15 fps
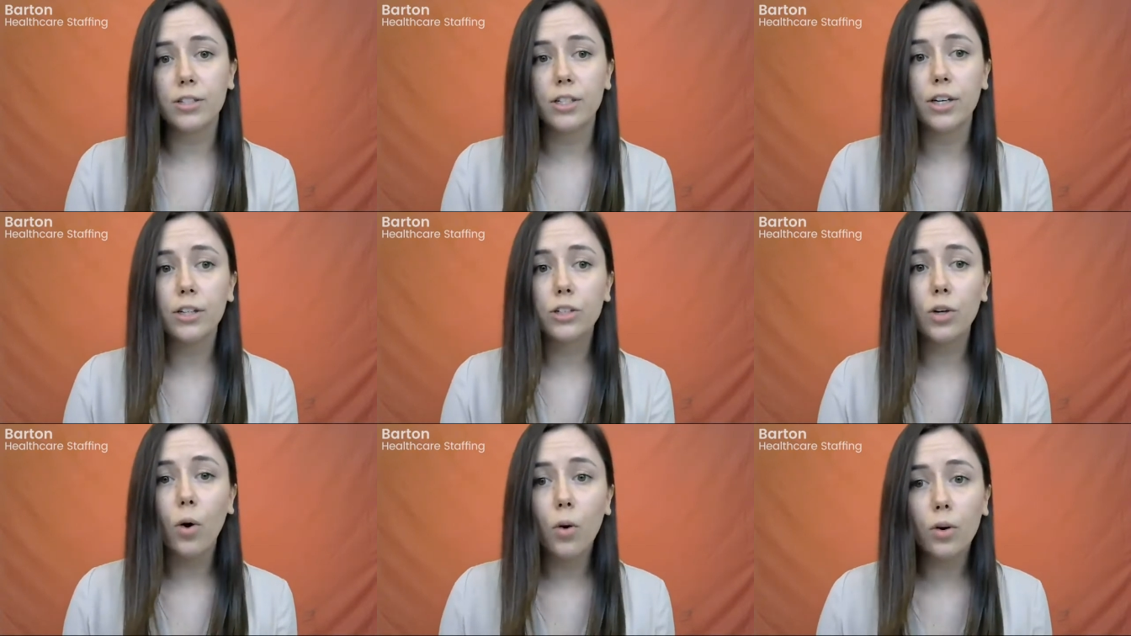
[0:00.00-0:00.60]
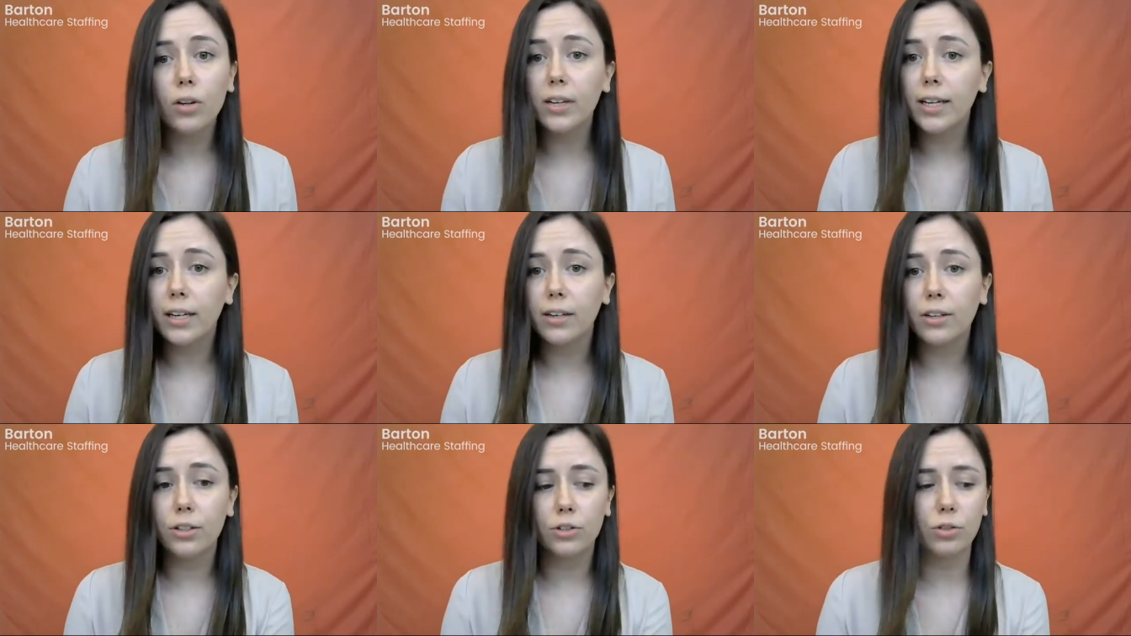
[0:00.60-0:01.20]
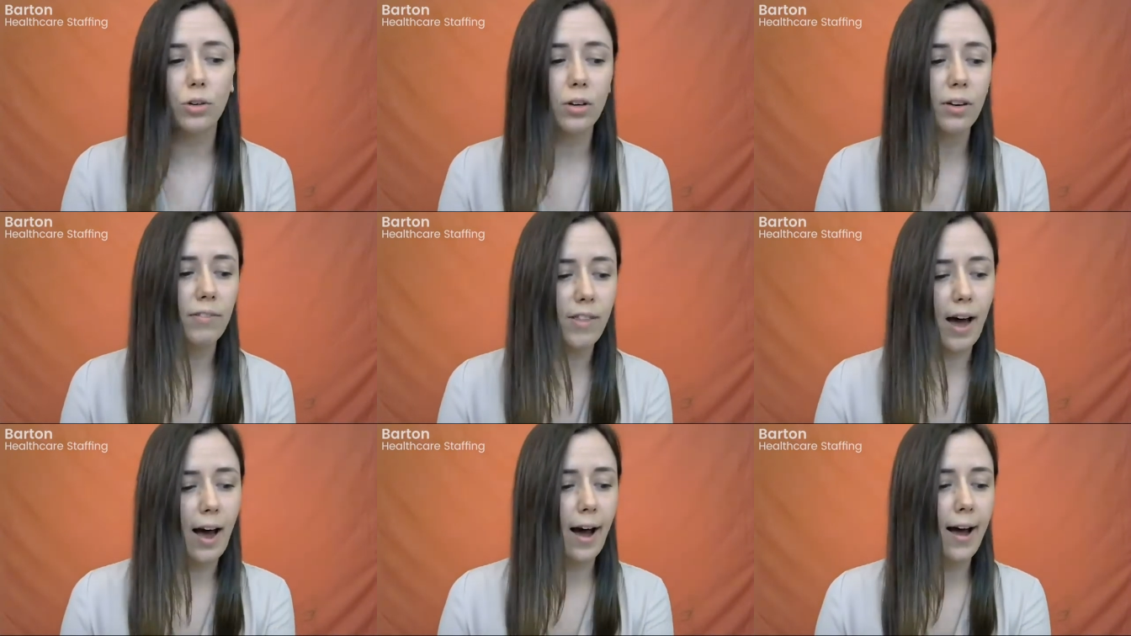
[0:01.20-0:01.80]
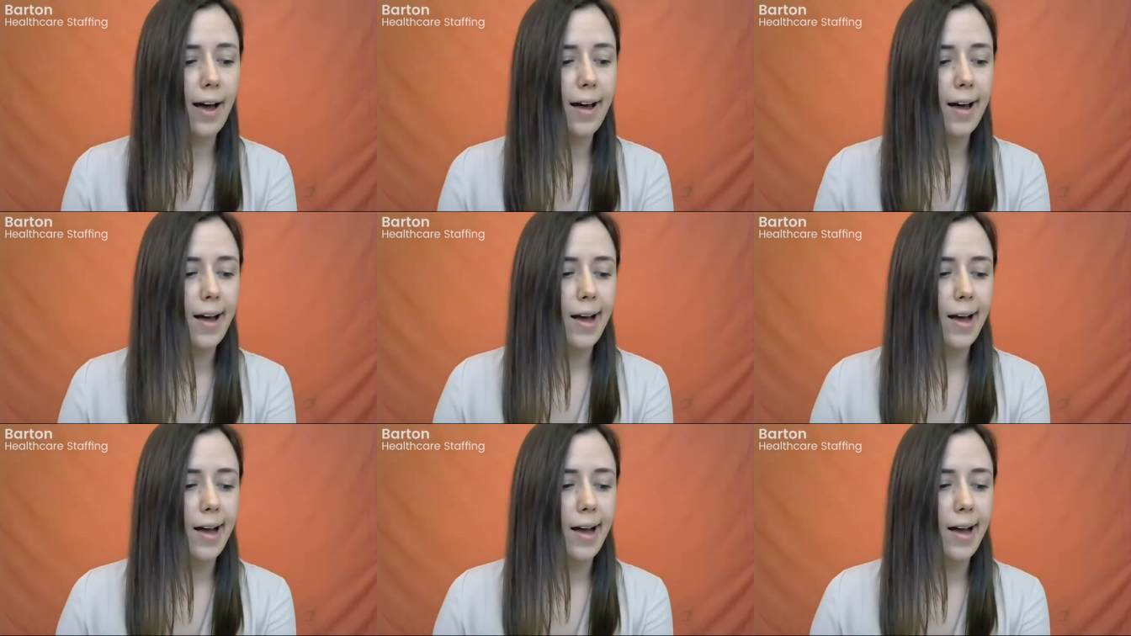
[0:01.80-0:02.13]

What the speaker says: So you're totally in control of that.